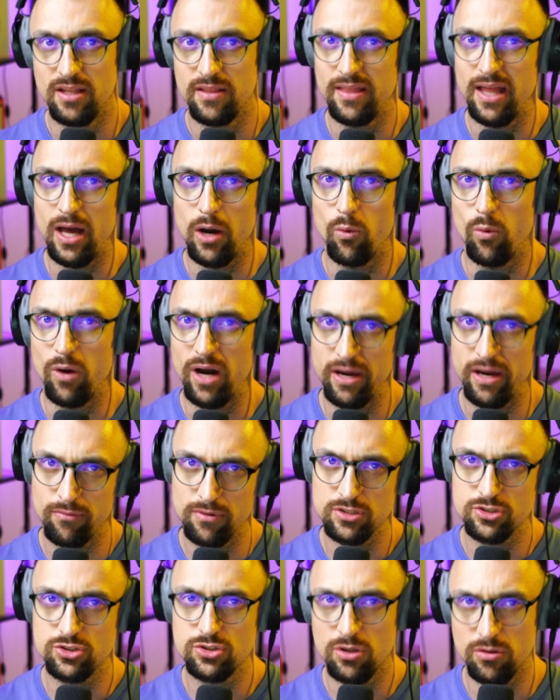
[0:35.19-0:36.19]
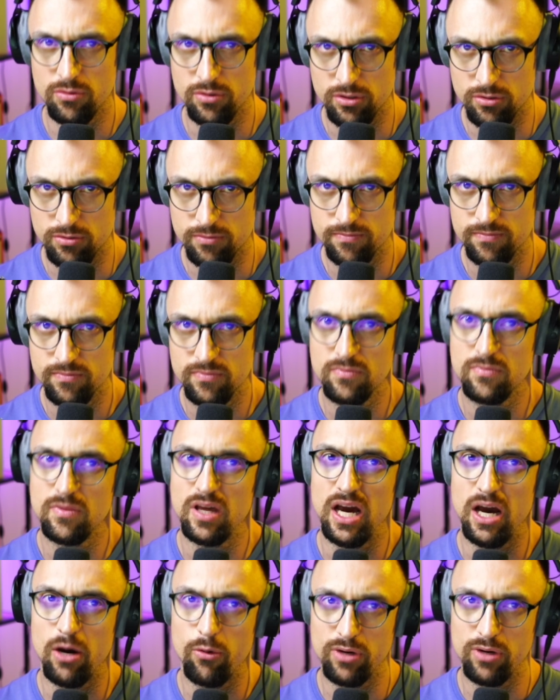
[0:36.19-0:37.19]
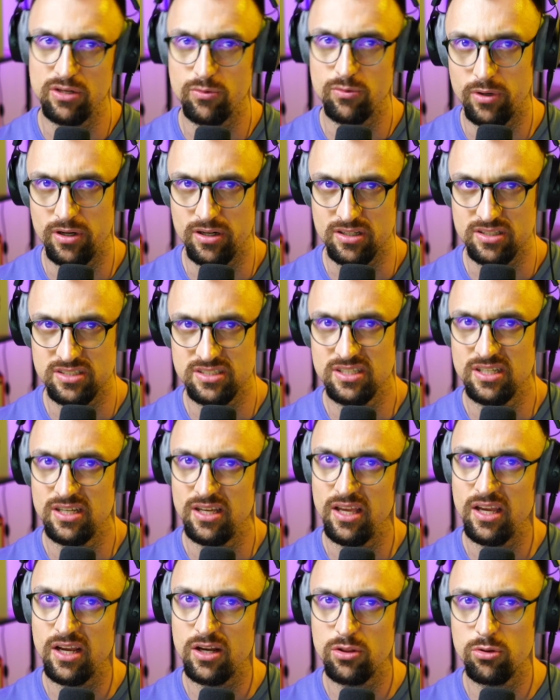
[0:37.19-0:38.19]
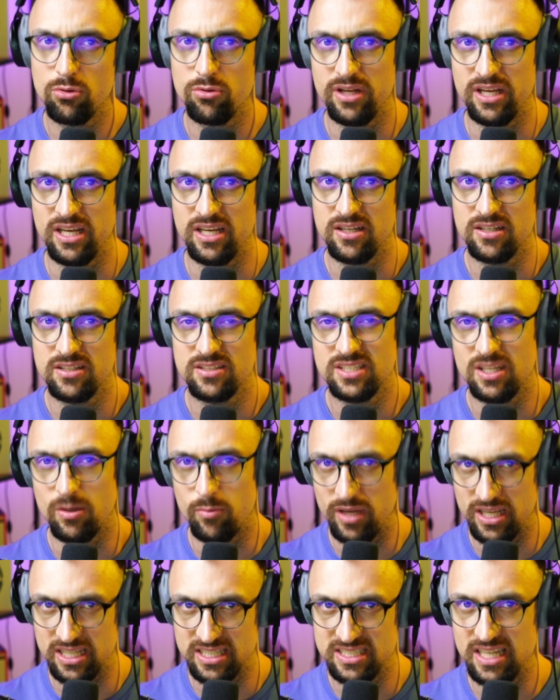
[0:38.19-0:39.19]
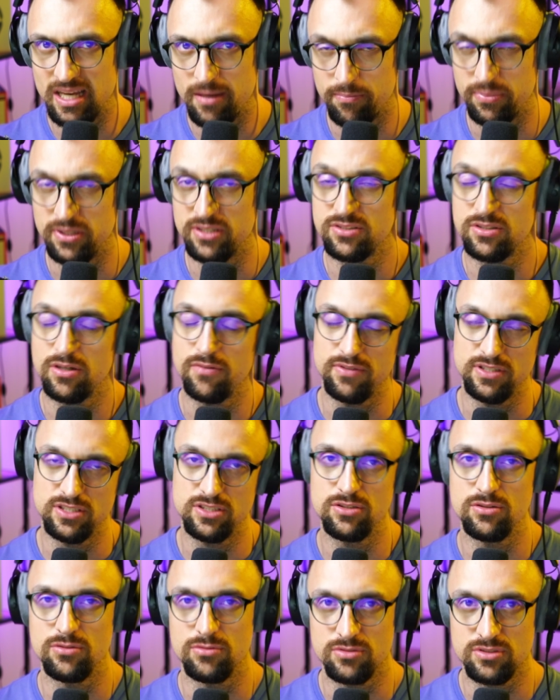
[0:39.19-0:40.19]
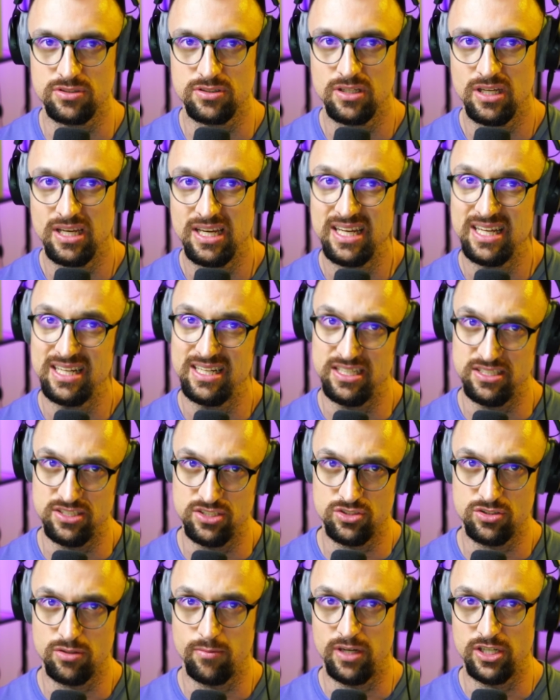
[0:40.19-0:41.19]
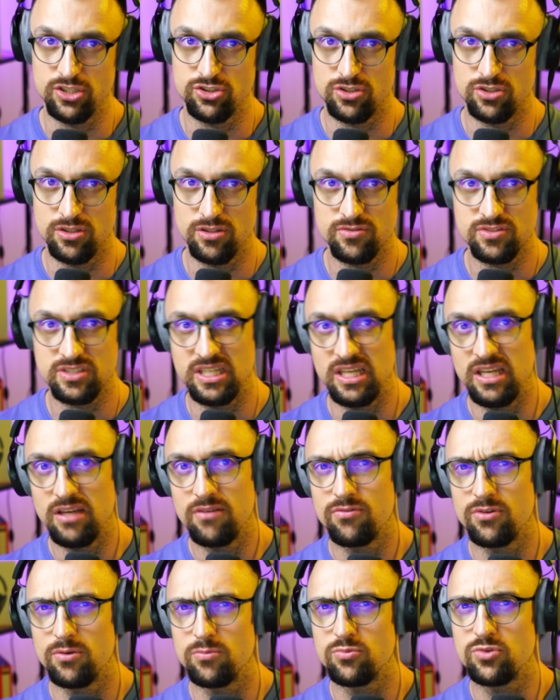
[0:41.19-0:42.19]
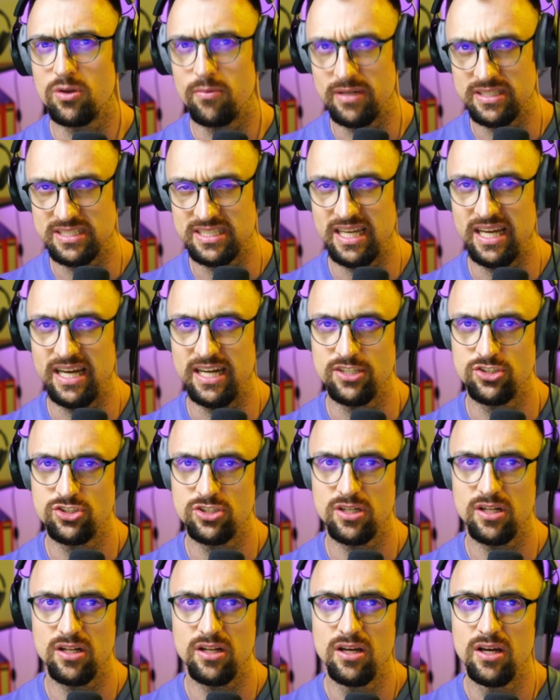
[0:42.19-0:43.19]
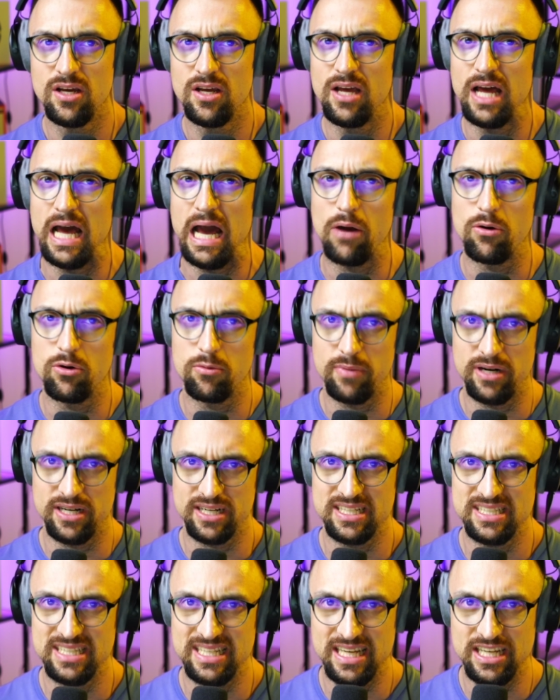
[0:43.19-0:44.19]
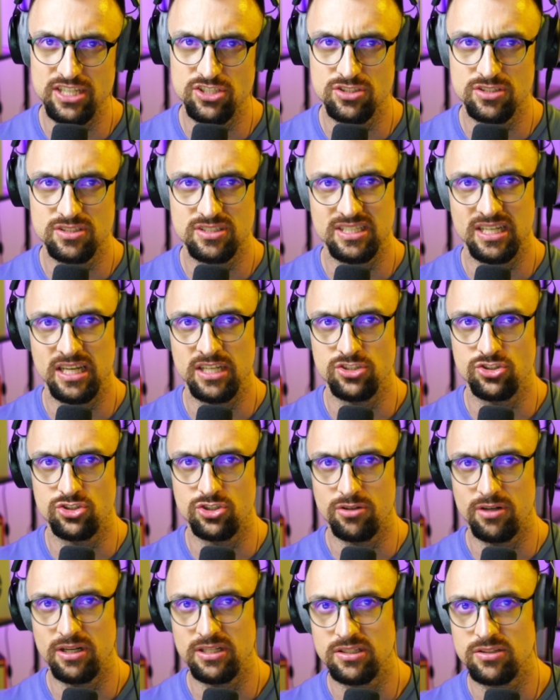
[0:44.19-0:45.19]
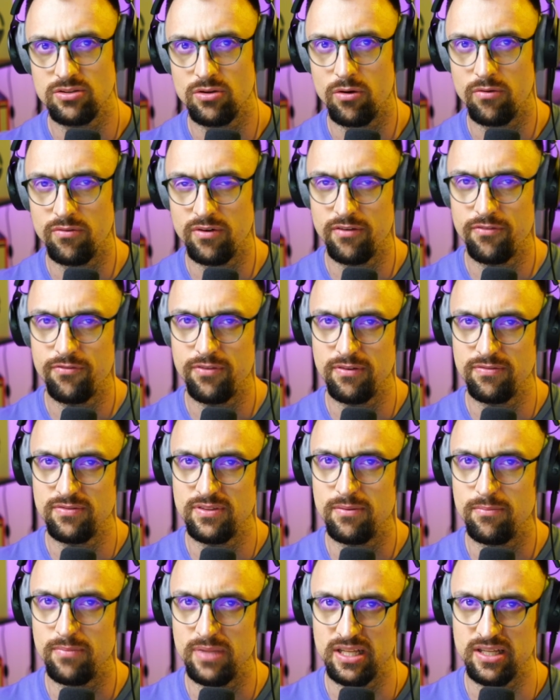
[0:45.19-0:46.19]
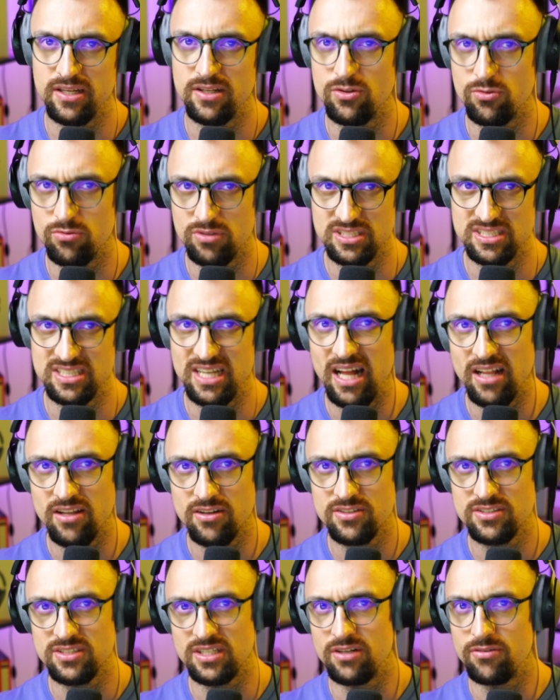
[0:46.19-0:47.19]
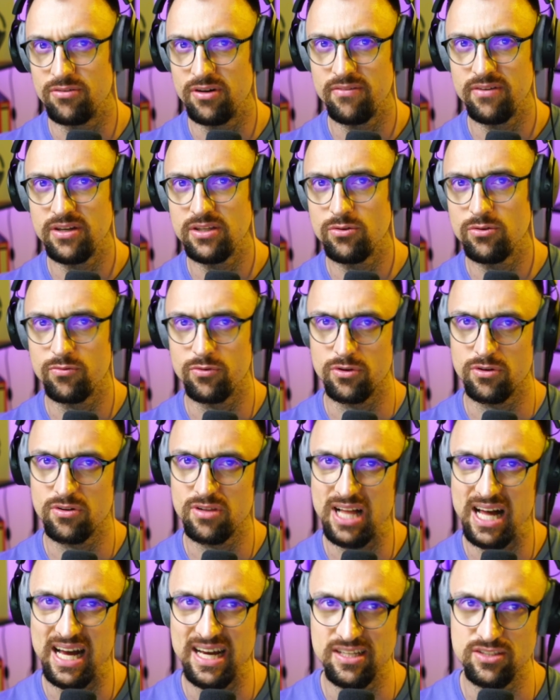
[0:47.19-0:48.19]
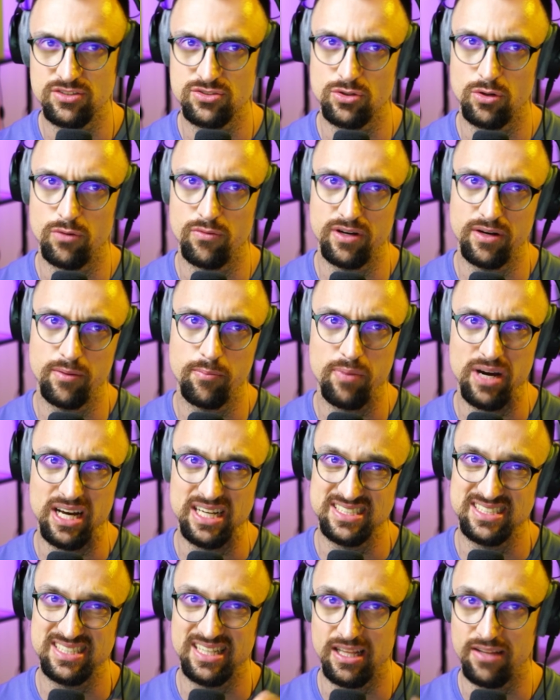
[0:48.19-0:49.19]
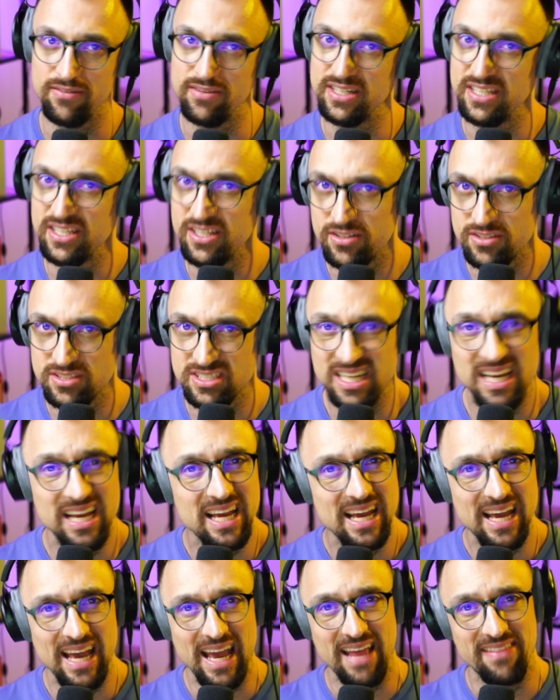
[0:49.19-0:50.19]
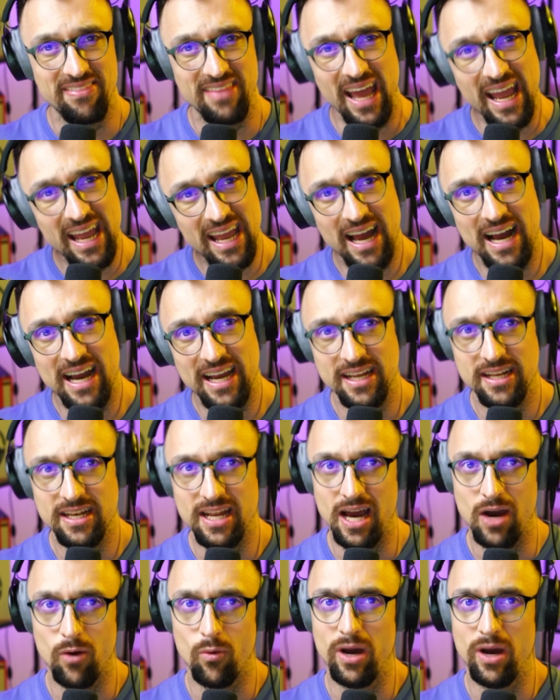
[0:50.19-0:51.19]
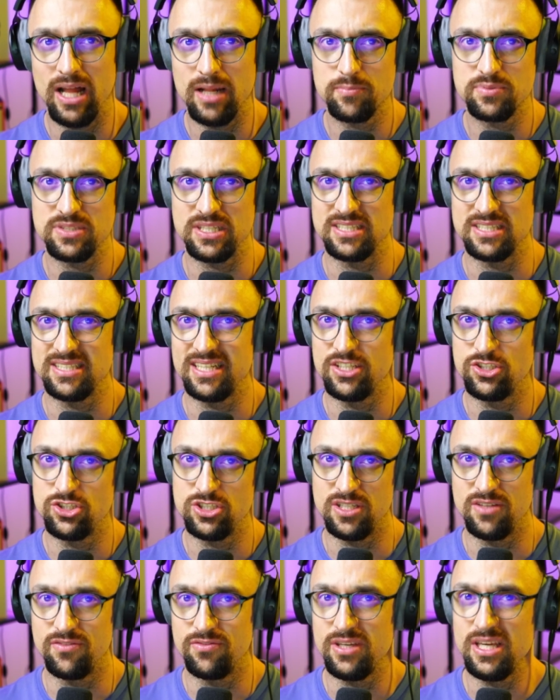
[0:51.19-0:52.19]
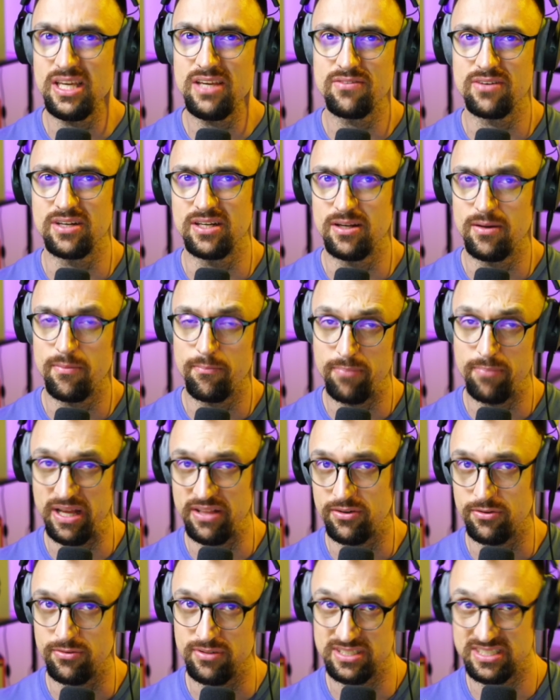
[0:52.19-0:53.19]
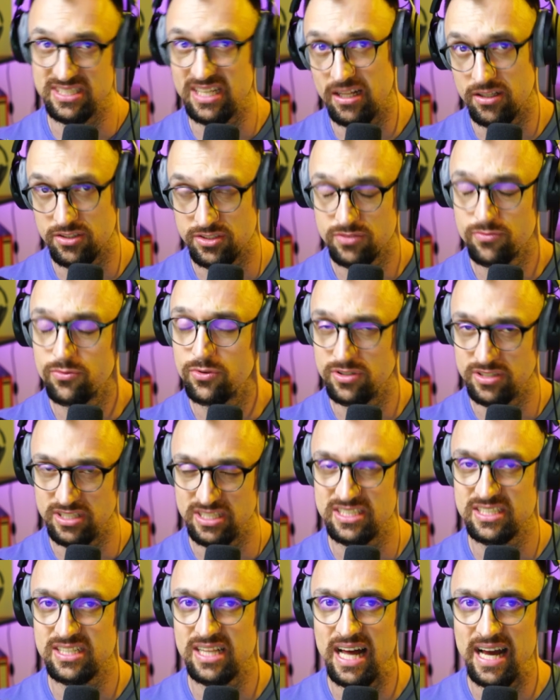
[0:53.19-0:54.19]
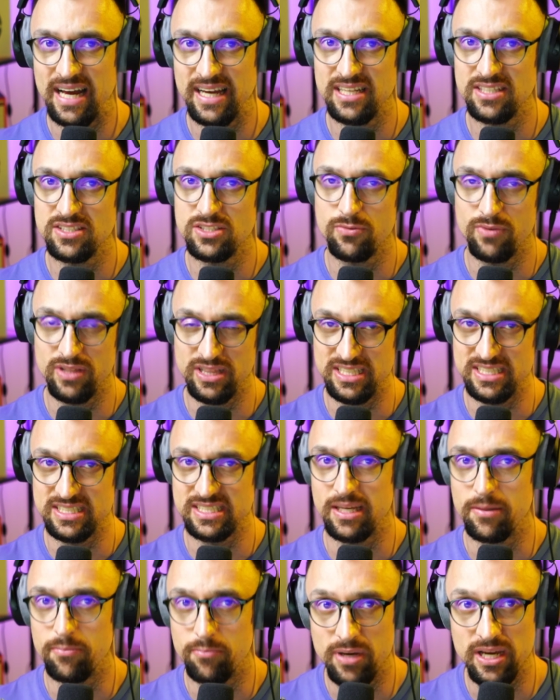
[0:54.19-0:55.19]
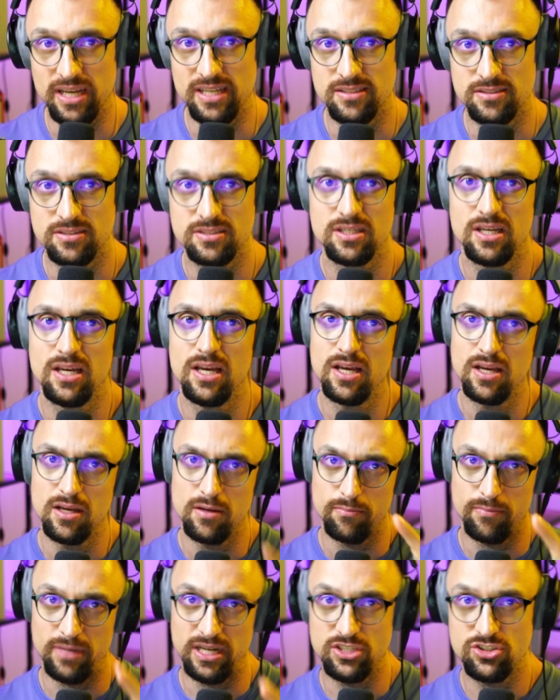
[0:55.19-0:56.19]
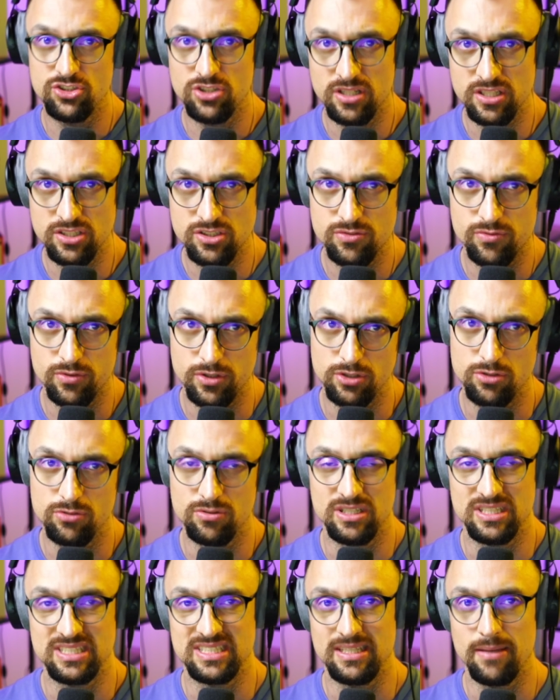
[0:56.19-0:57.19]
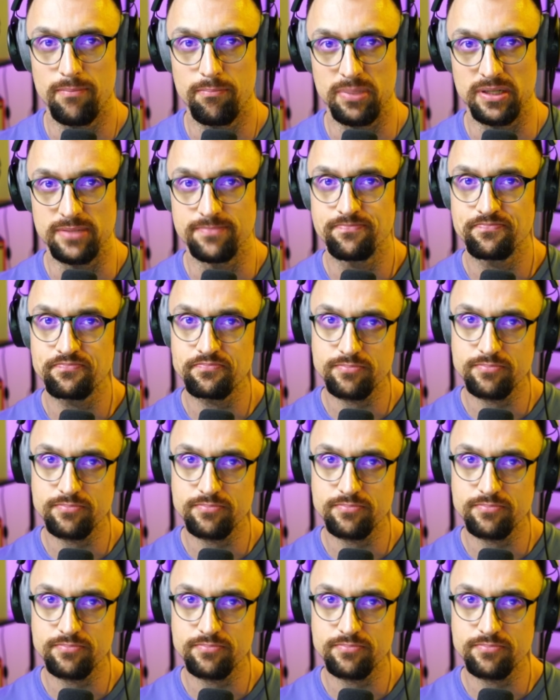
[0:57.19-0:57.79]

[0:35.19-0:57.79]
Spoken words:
Now I will show you how it works, including some examples of its use. This is Tomas Chernovsky from Tomas AI channel. Our marketing agency has generated over $50 million in revenue for clients over the past 11 years, and AI now helps us achieve even better results for these clients with these campaigns. My challenge for you is simple.